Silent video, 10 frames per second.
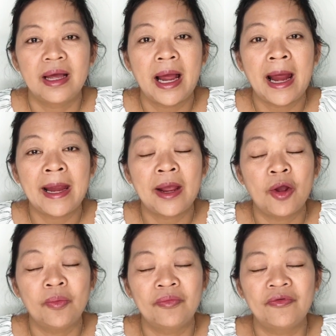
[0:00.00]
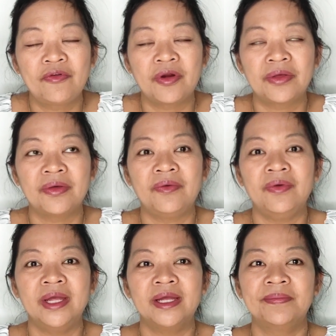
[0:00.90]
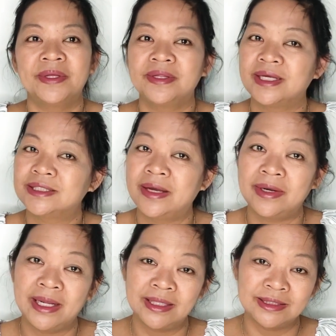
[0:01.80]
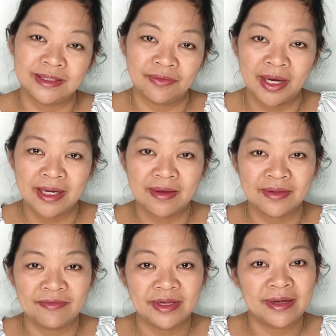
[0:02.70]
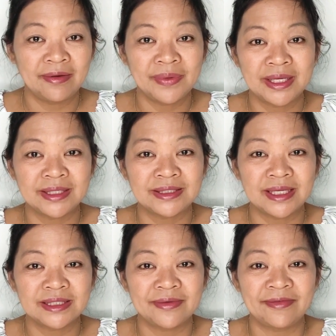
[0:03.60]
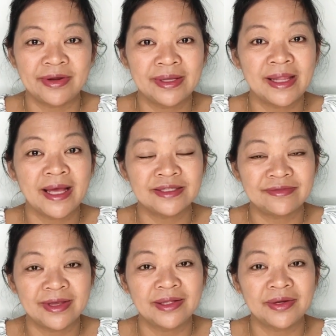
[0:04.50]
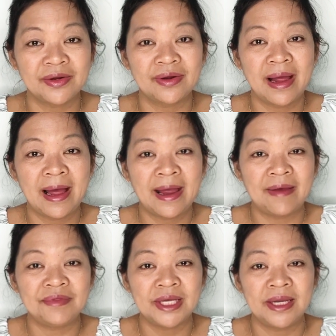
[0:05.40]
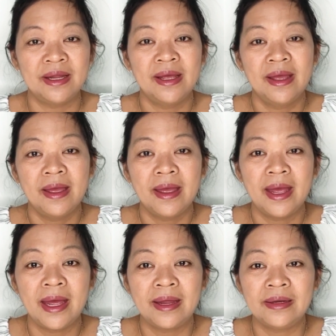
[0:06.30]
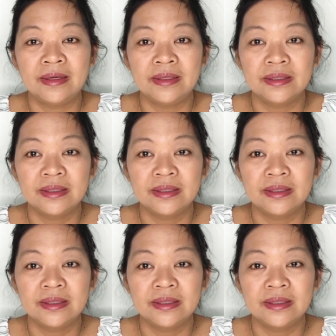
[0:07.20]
I hope for the week, but that's how it ends right now in the video, because that's the very last failure I have done. And